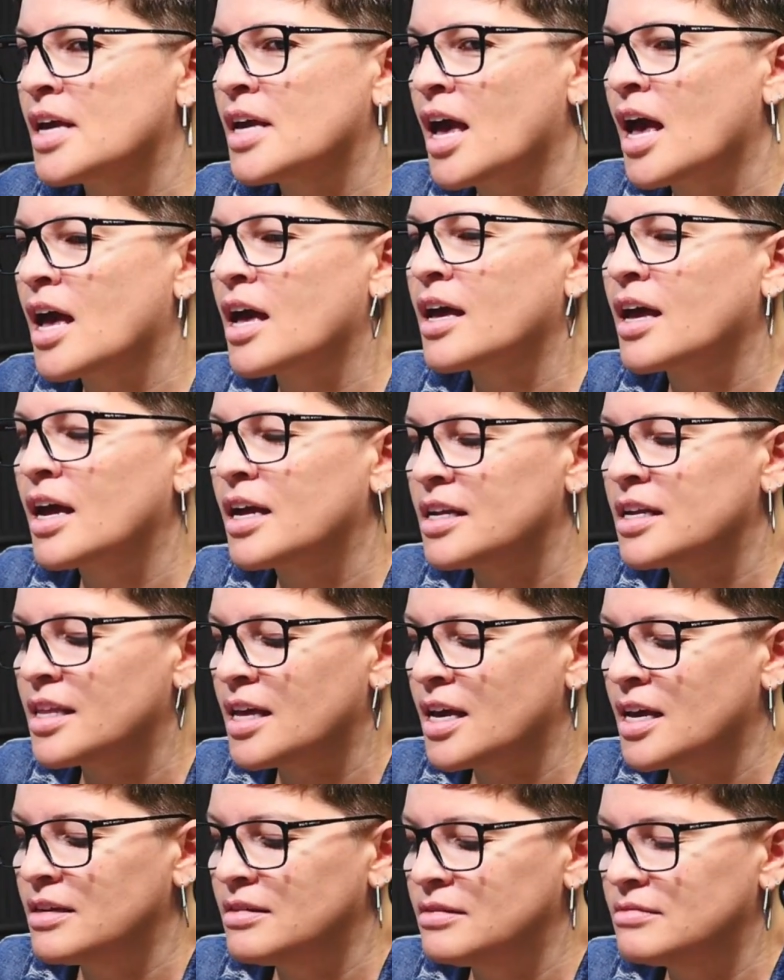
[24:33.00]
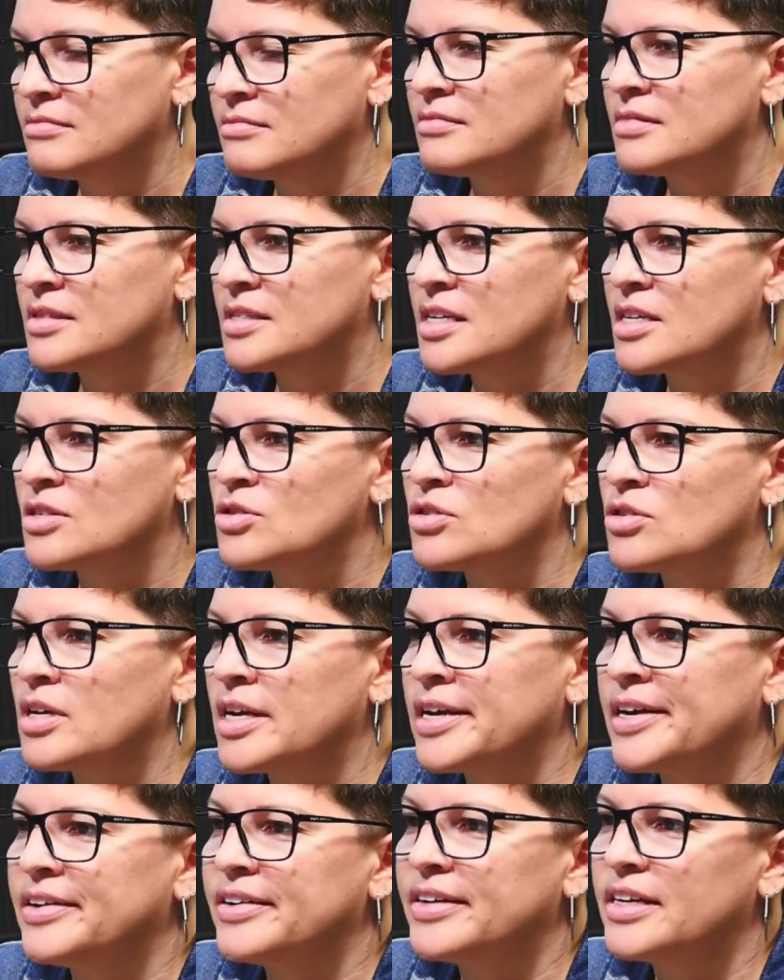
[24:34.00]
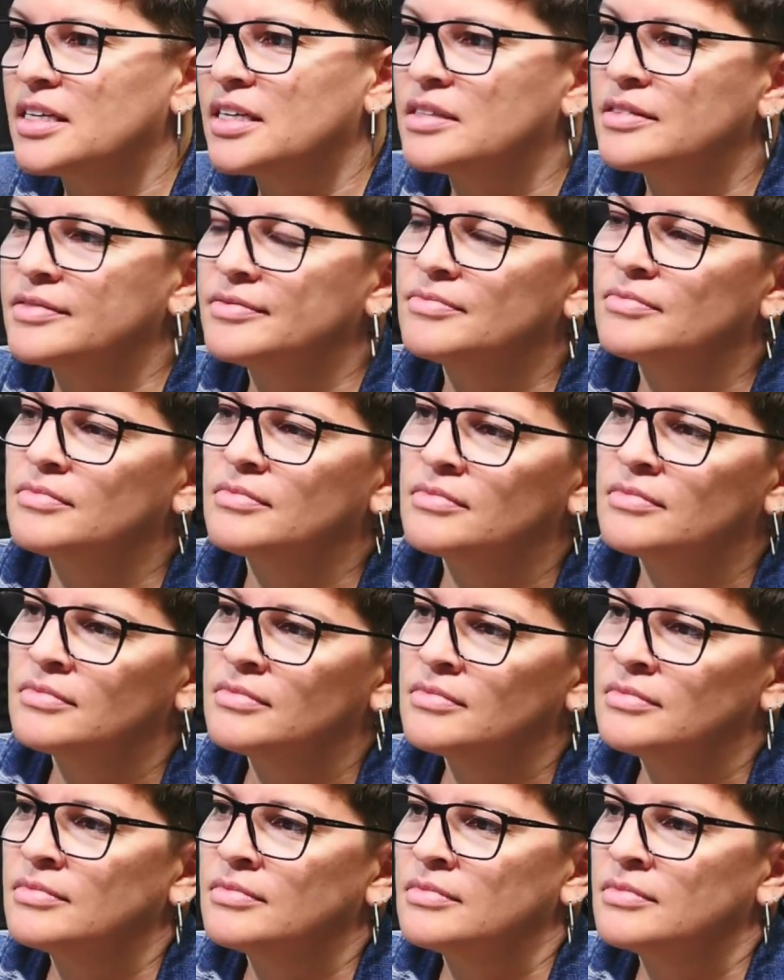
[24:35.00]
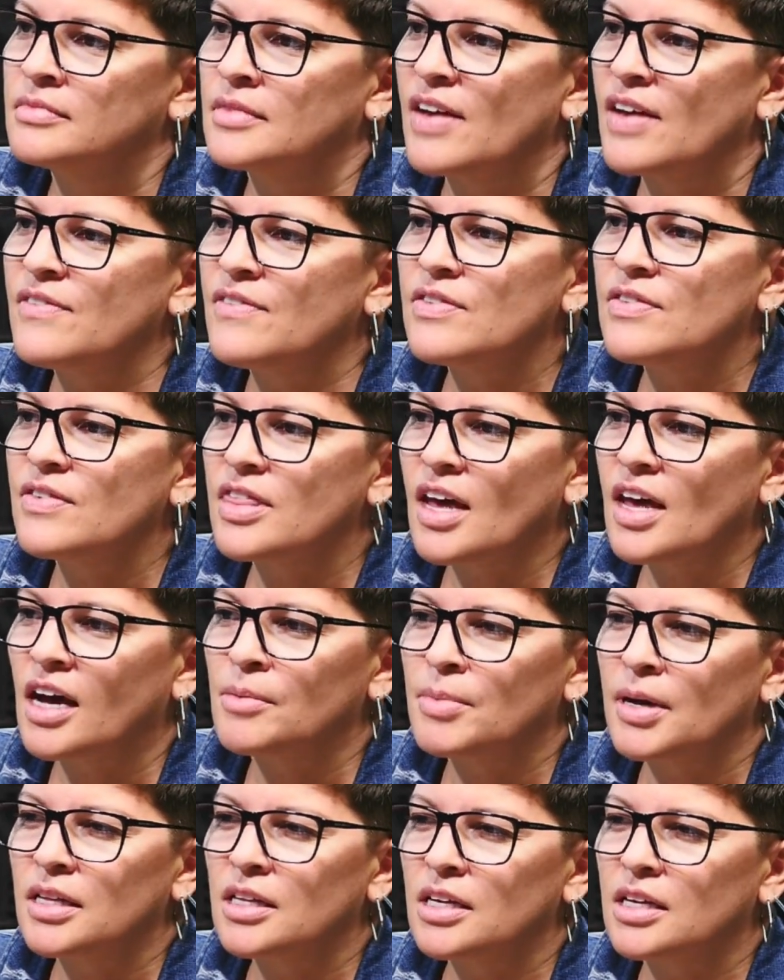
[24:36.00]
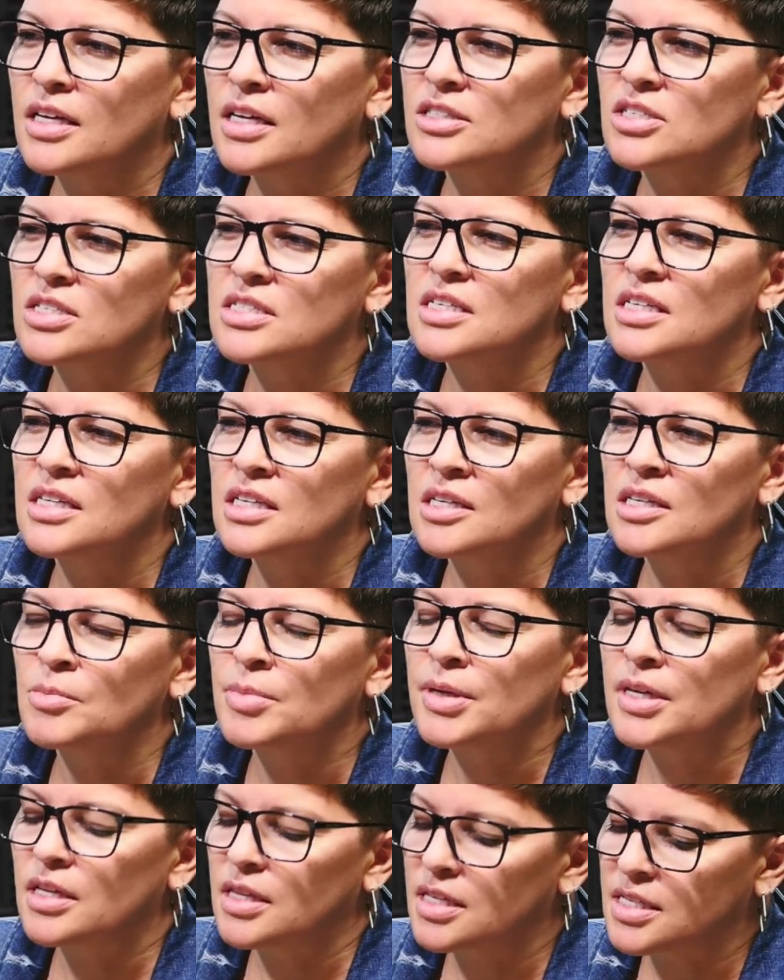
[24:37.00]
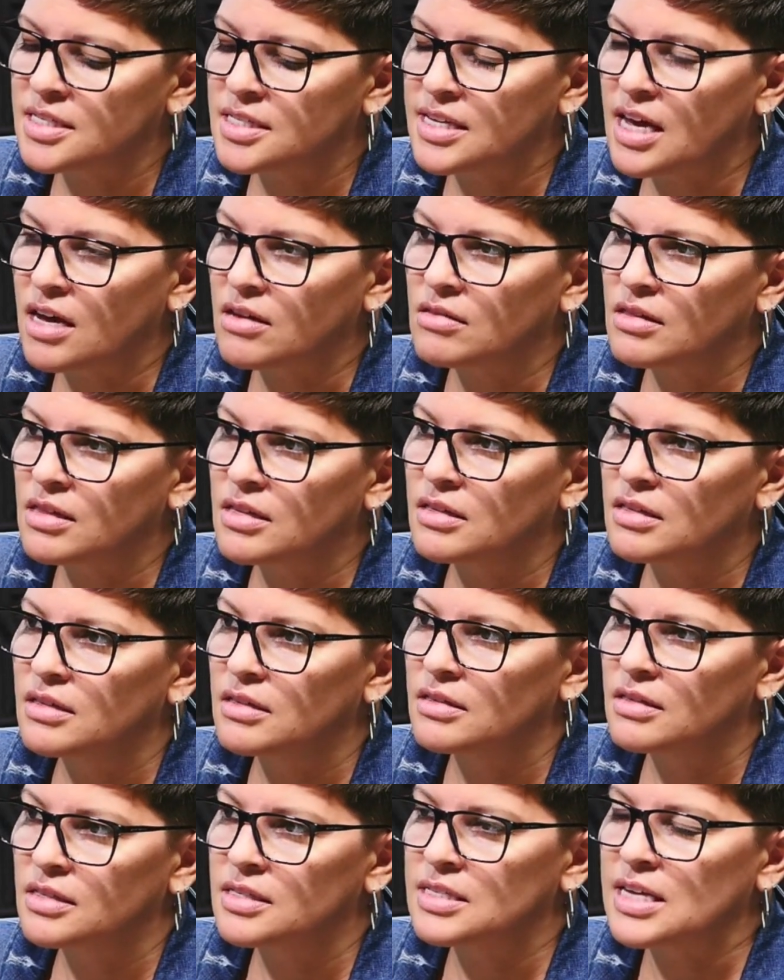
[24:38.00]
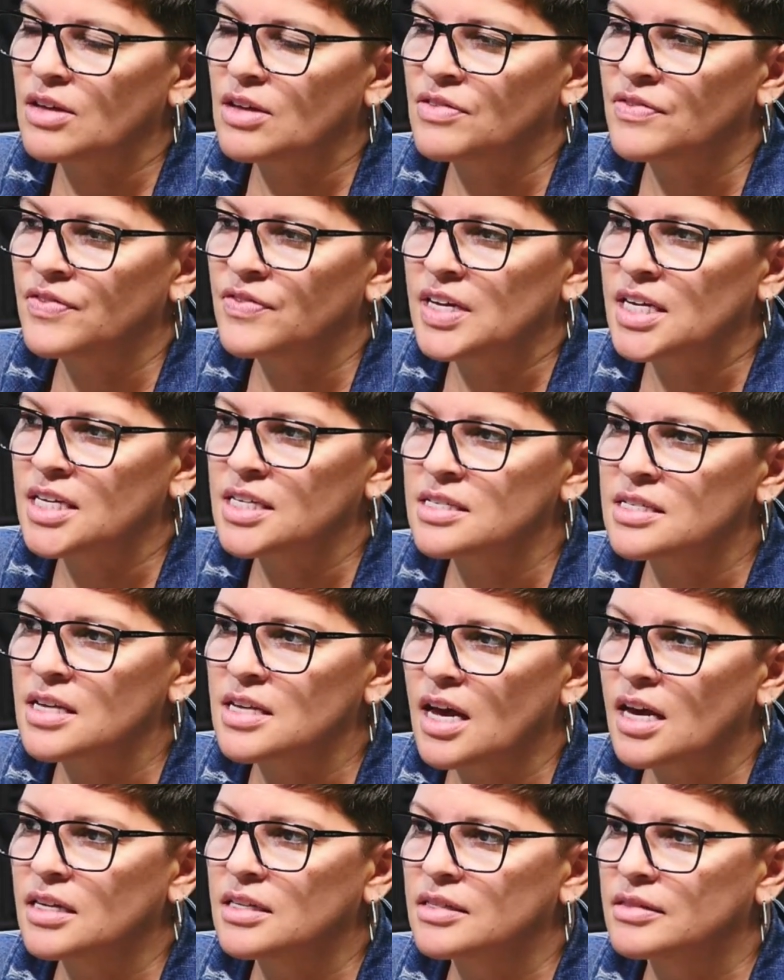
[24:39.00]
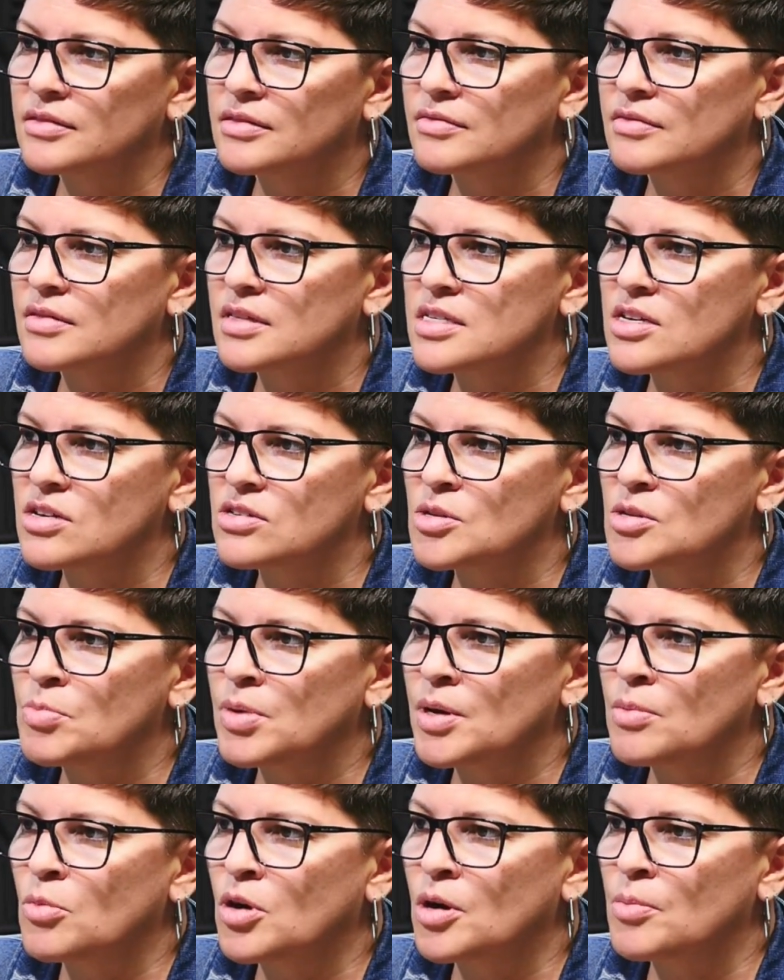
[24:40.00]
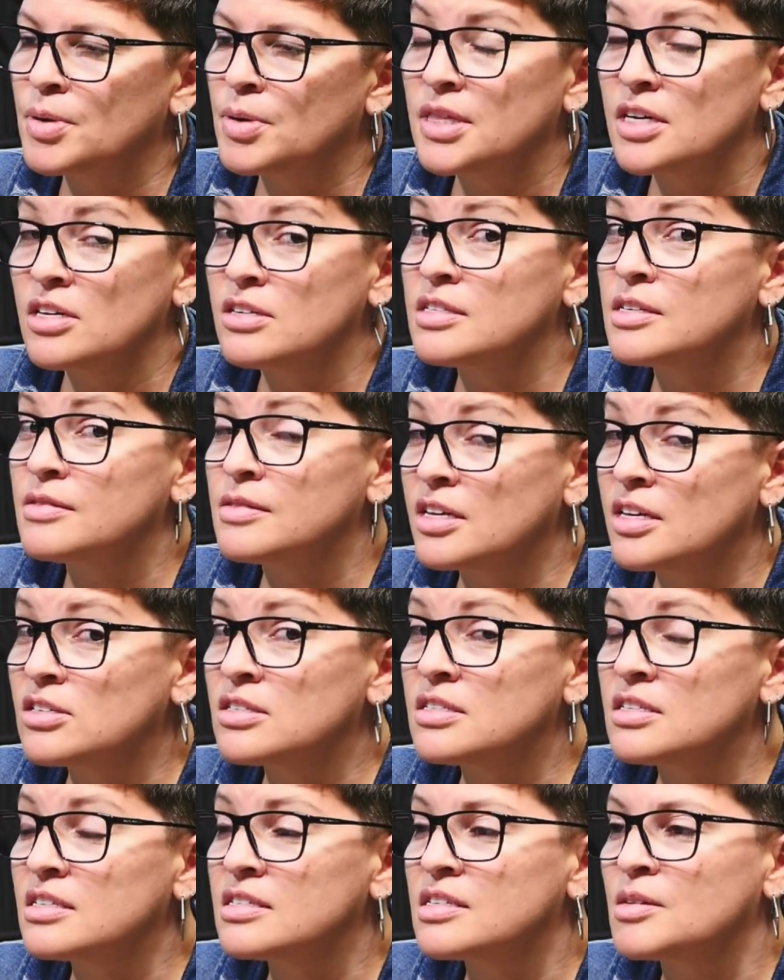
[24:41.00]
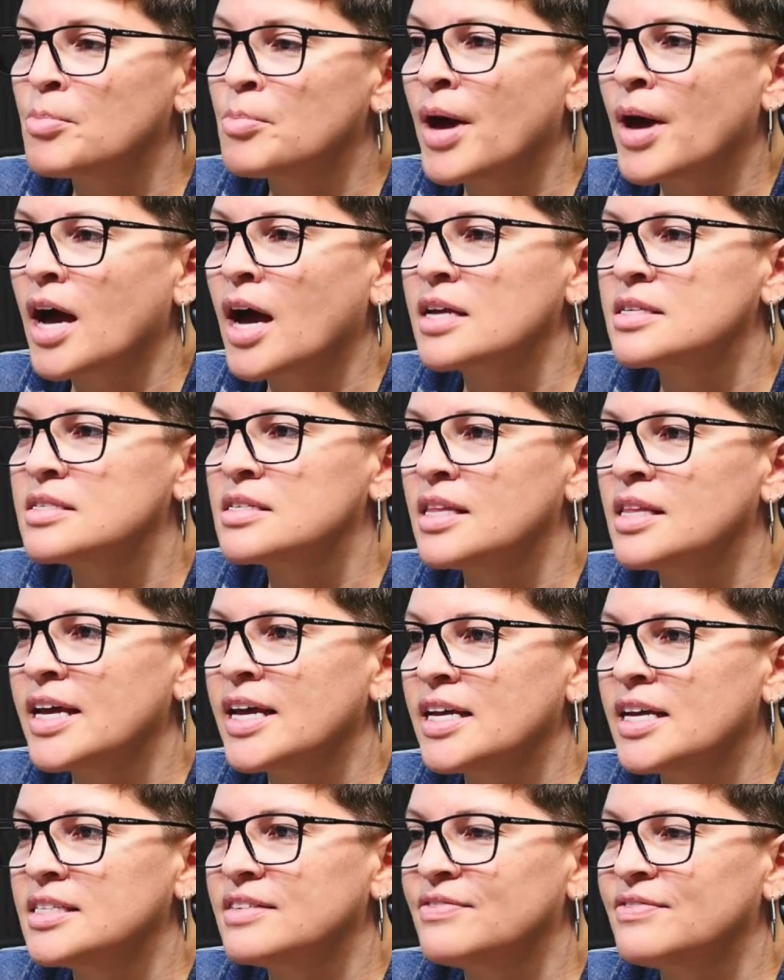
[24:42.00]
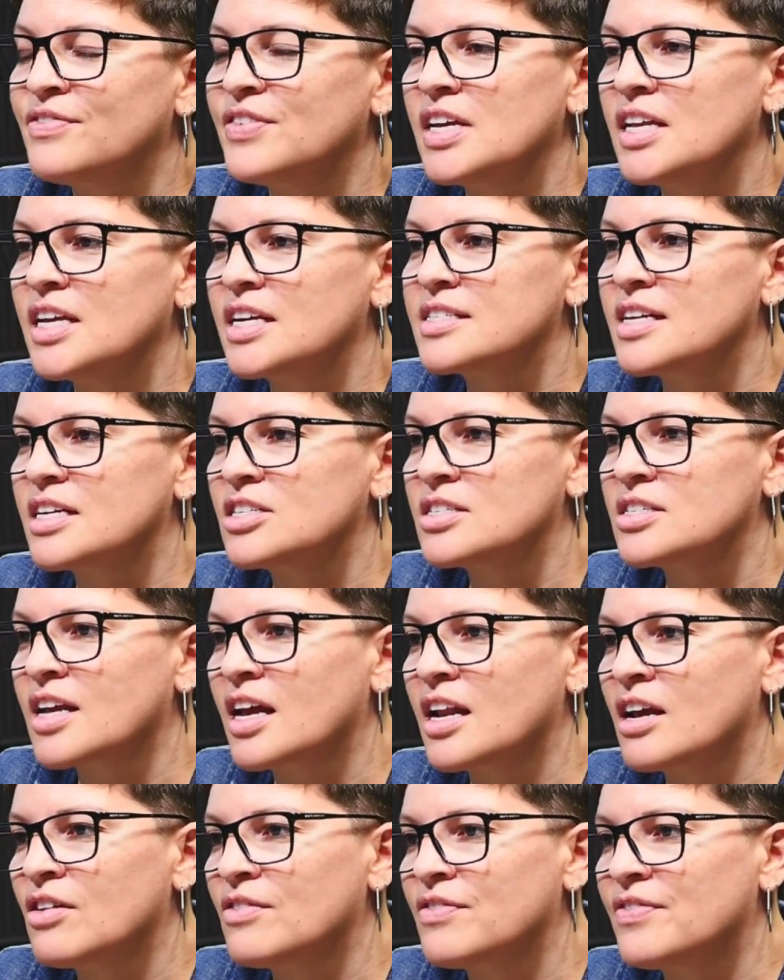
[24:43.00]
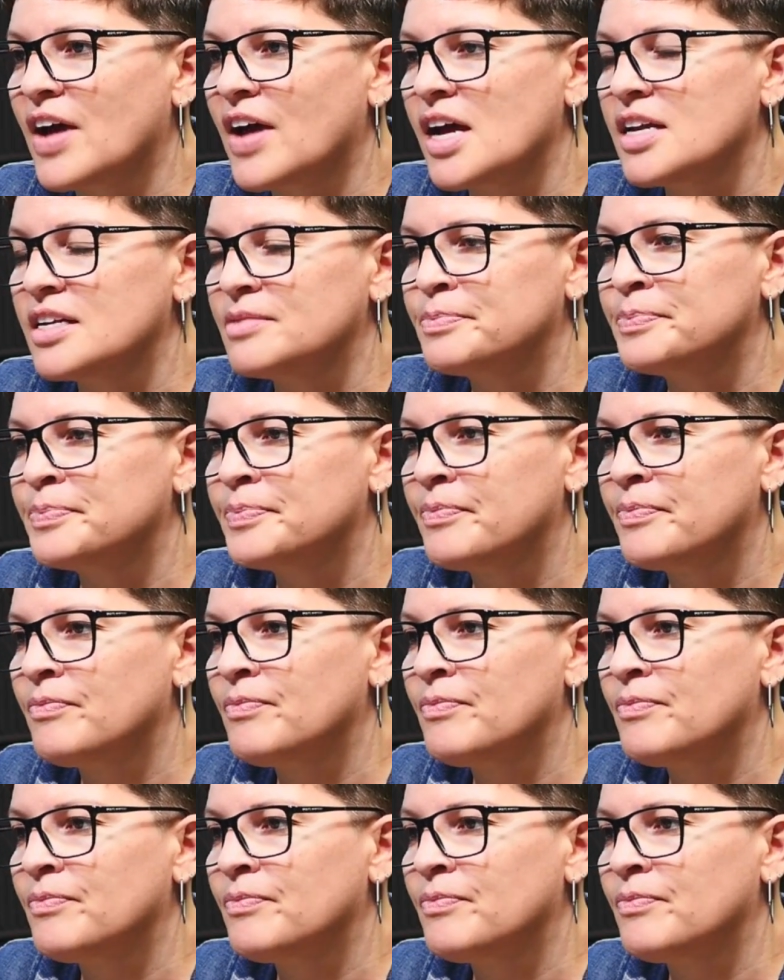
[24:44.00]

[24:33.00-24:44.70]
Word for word: yeah kind of that central area i've even thought about looking just a little bit on the south south phoenix side so there's a bit more, but there's there's still some pockets of land in Phoenix. I just got to go find them.